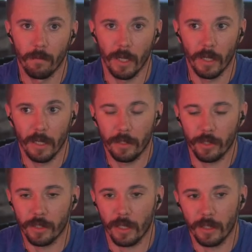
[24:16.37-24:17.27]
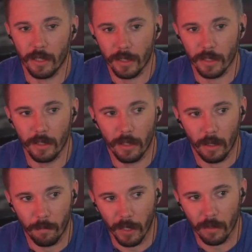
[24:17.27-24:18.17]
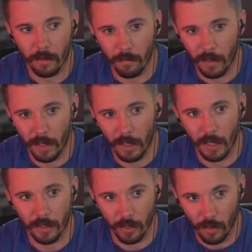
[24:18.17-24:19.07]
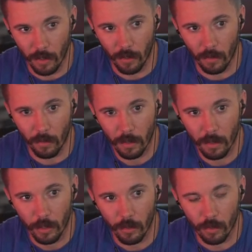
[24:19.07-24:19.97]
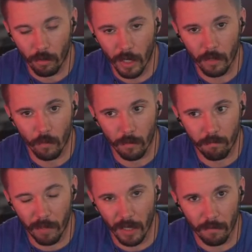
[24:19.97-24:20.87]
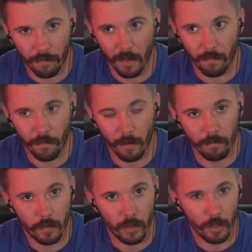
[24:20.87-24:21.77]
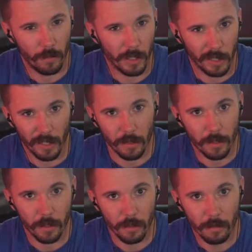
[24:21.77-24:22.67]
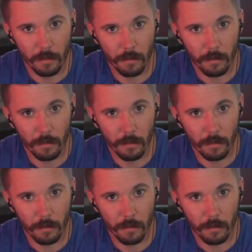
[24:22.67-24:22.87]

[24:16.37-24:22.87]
right? It doesn't appear to me as though Ukraine would benefit from doing this